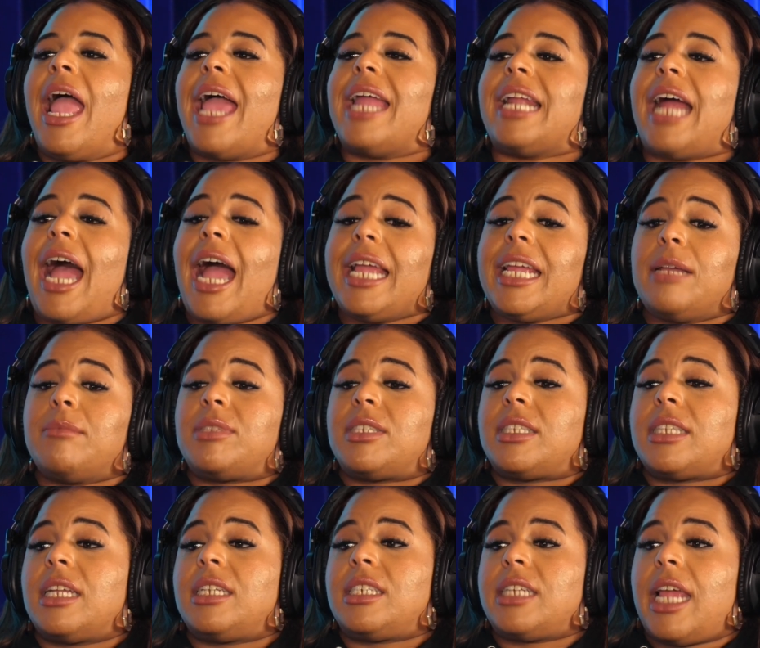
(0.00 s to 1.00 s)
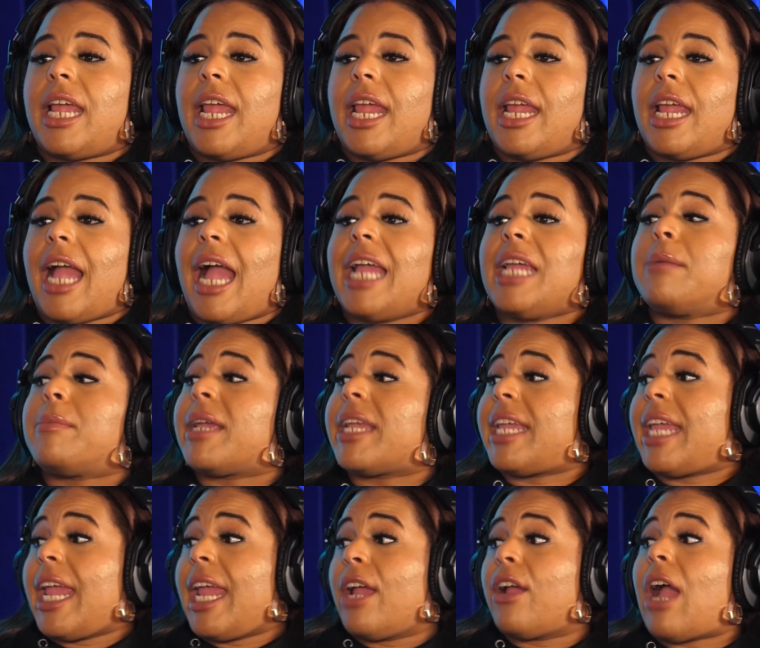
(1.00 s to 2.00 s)
And I am a
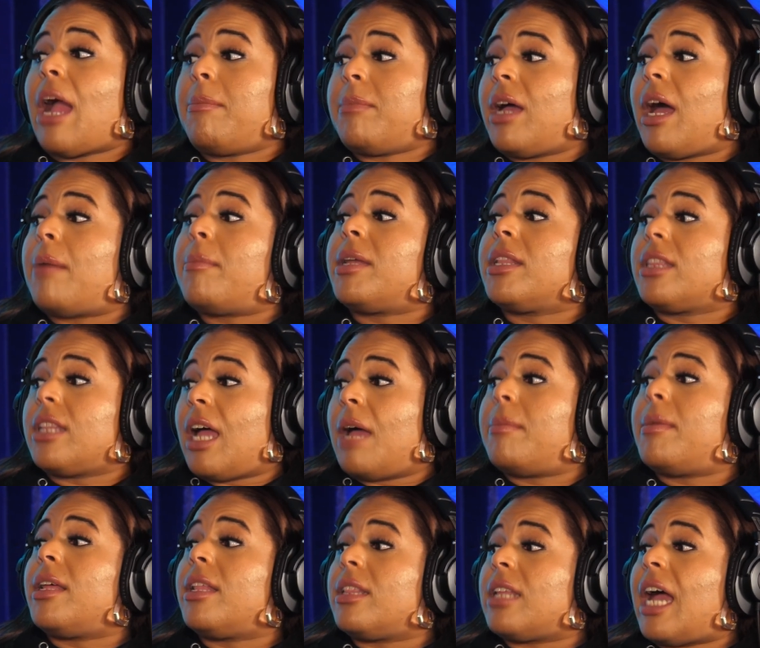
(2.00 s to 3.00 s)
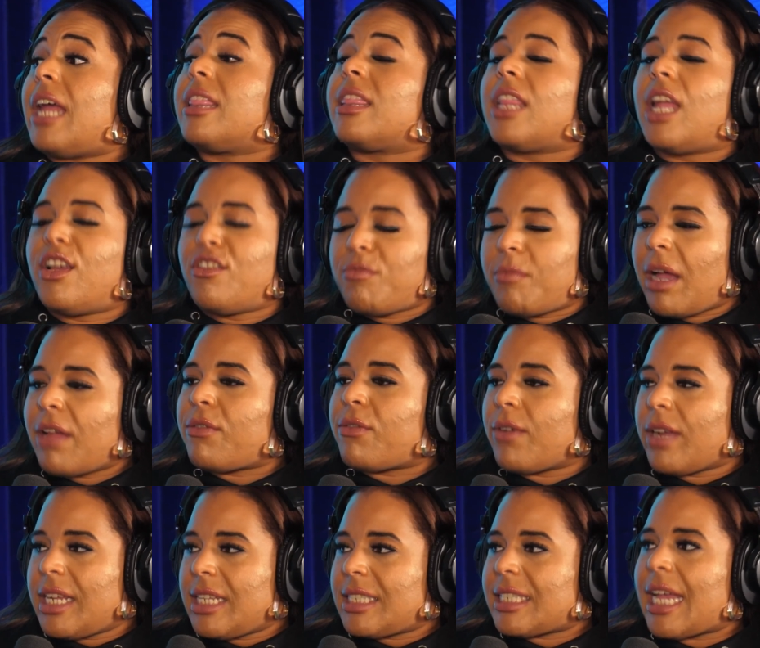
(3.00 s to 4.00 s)
care. I love my
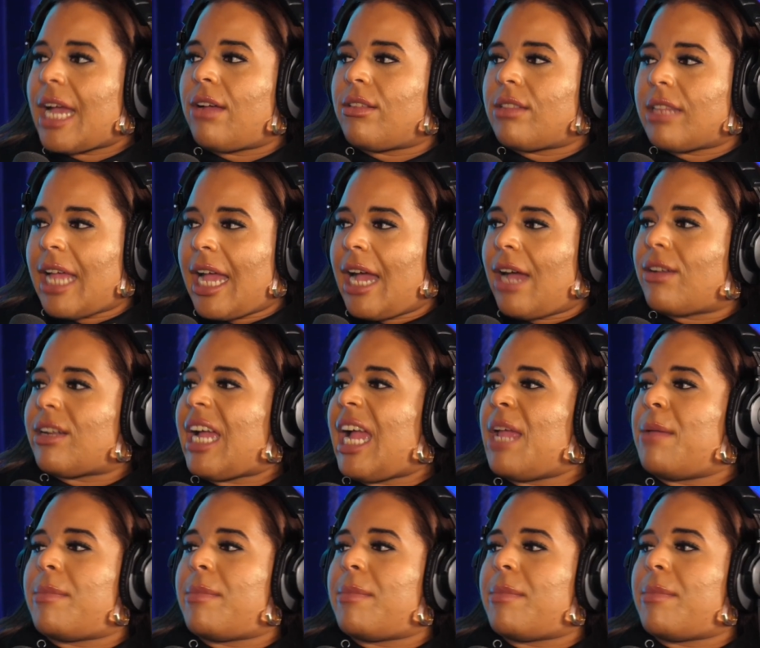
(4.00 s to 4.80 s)
friends out loud. I'm